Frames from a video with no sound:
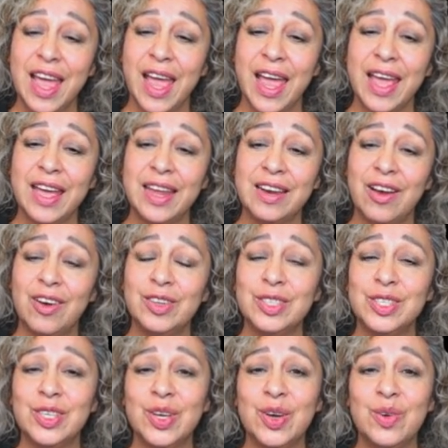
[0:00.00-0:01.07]
And
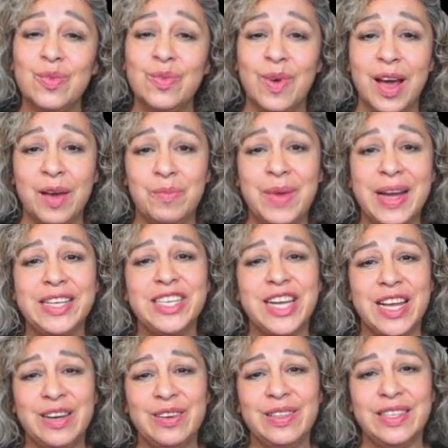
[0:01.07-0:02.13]
also, my
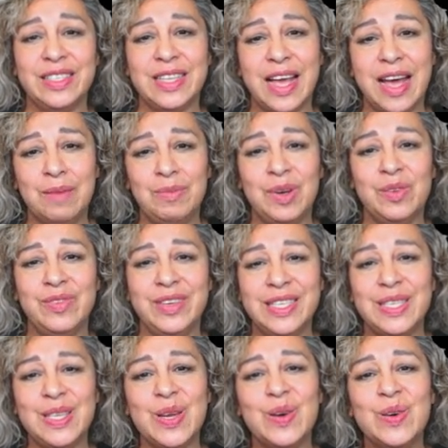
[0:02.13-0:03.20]
channel is
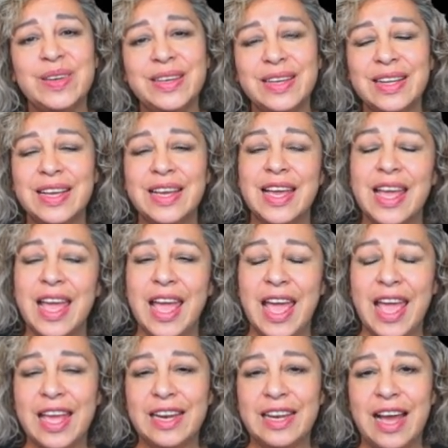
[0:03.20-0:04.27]
Amlovision,
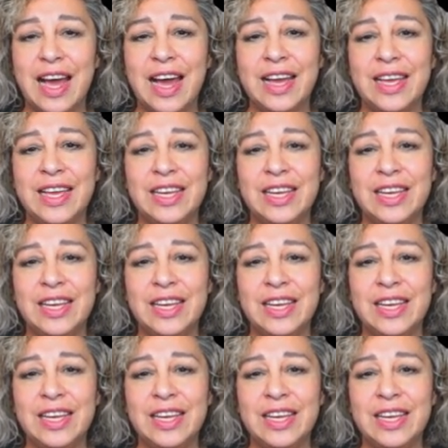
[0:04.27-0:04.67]
and I